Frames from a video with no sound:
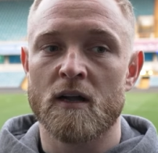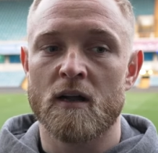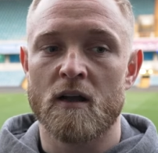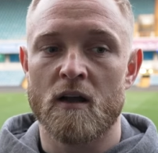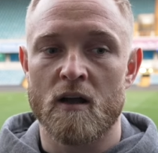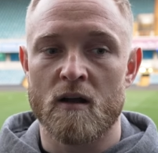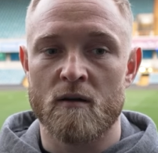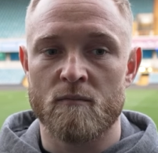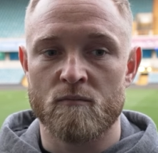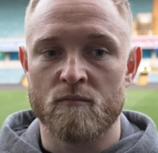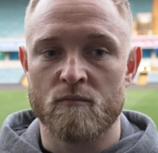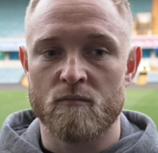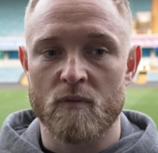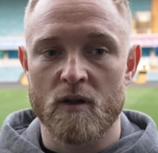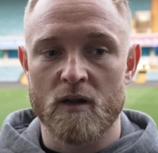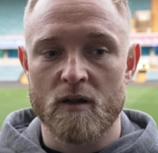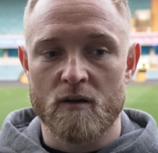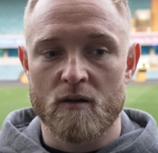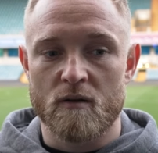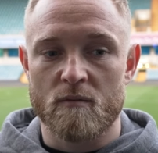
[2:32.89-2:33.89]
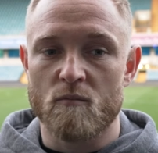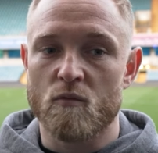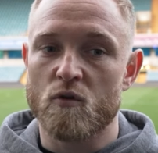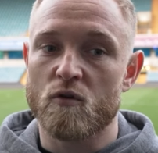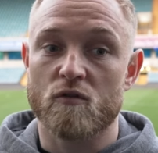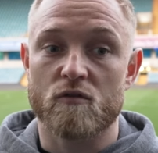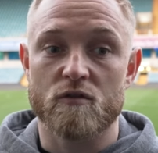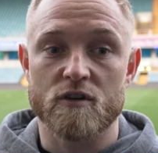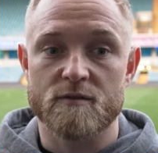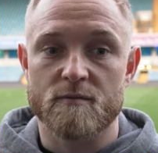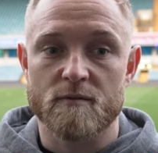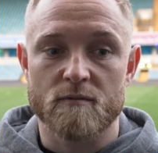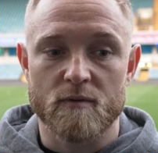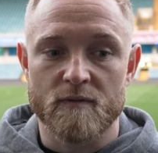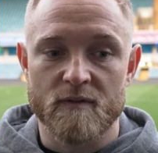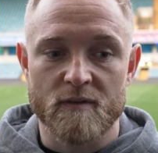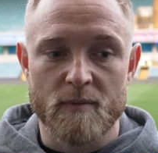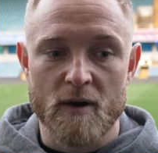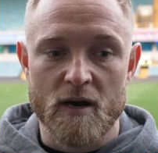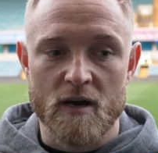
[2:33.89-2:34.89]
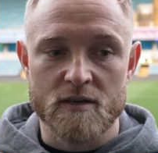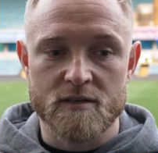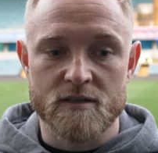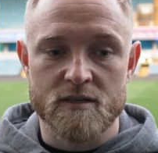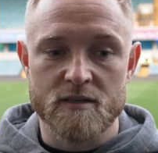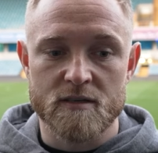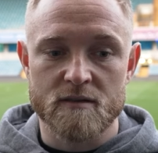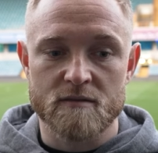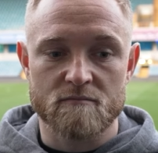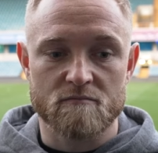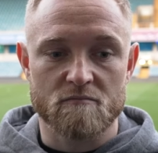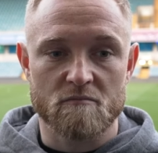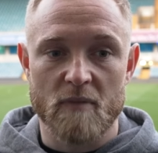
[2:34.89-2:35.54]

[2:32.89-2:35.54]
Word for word: um, more crisper with a passing.